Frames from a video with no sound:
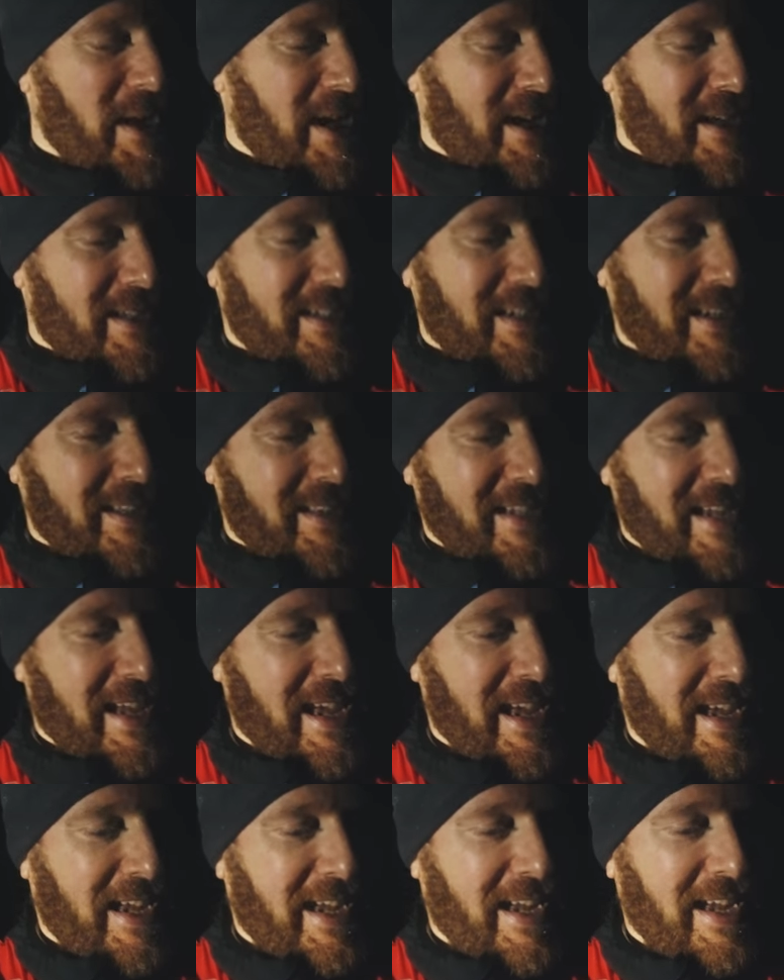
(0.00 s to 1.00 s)
miles on the
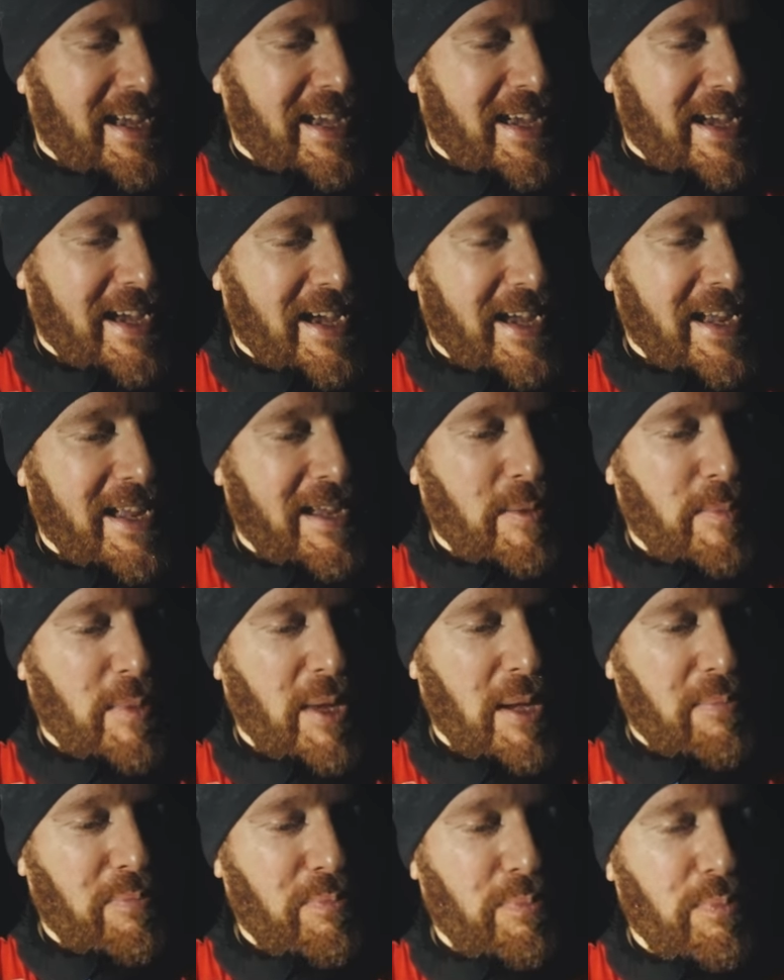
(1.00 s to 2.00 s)
day. I am
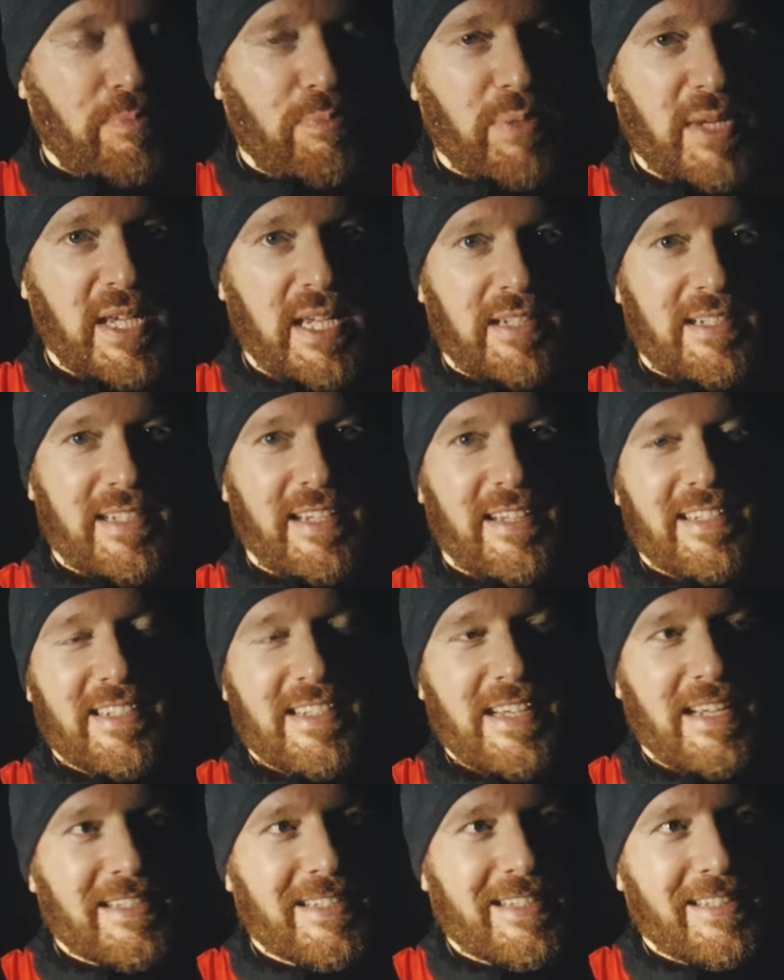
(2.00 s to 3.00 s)
beat,
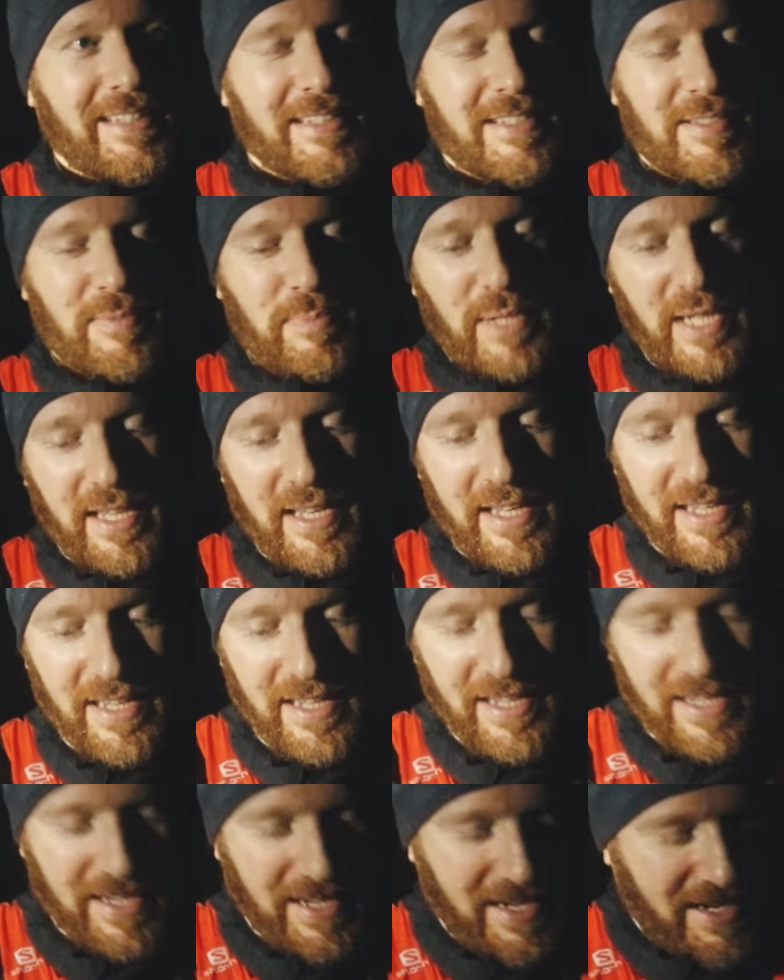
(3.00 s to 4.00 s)
senseless, but
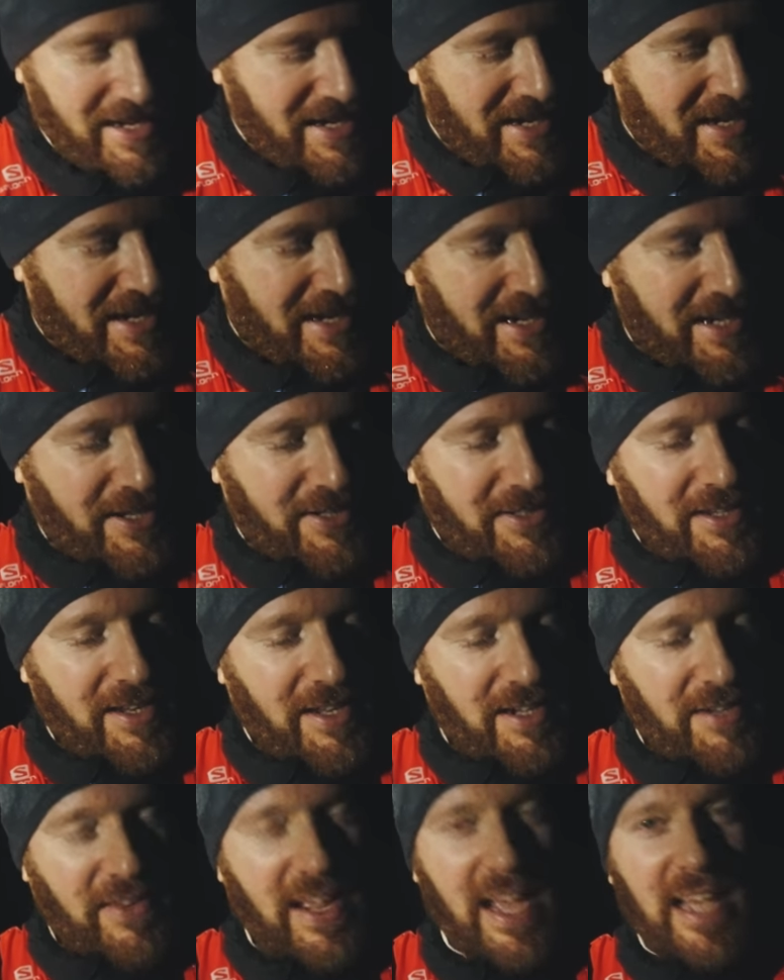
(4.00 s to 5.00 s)
I could
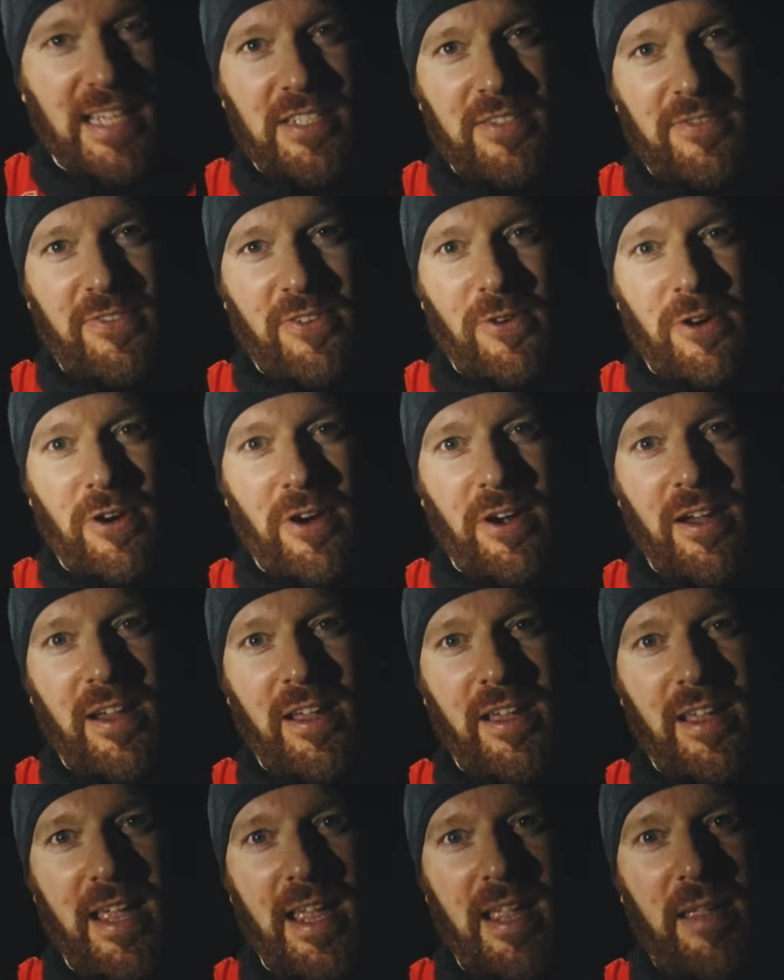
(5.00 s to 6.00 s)
not have asked for
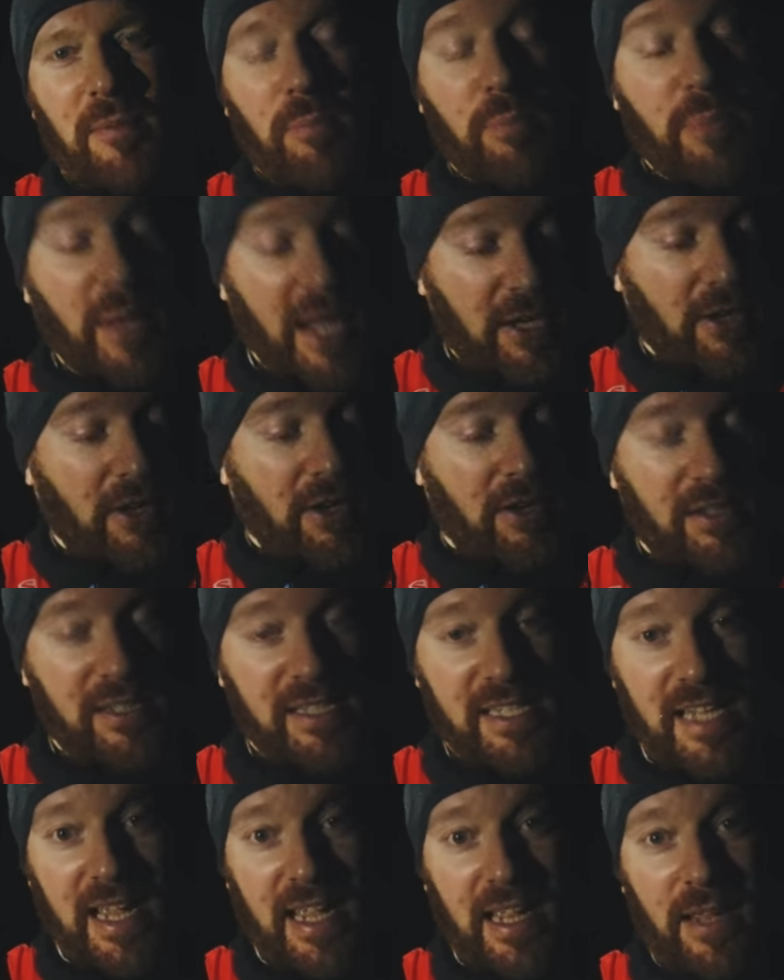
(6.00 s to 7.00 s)
a better
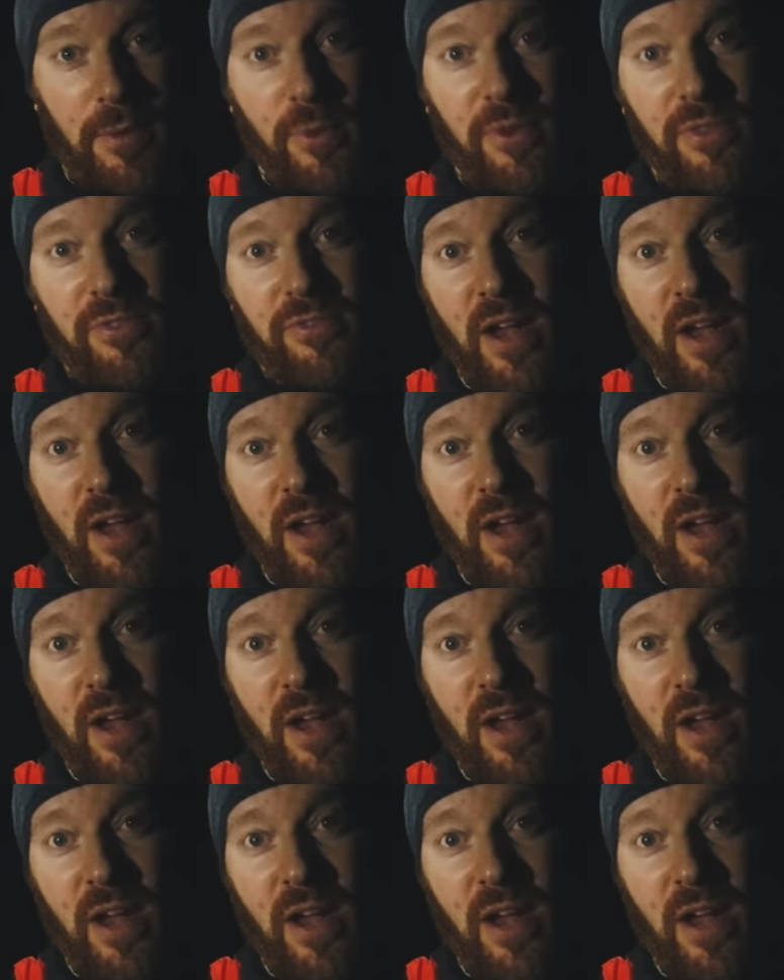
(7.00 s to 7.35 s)
day with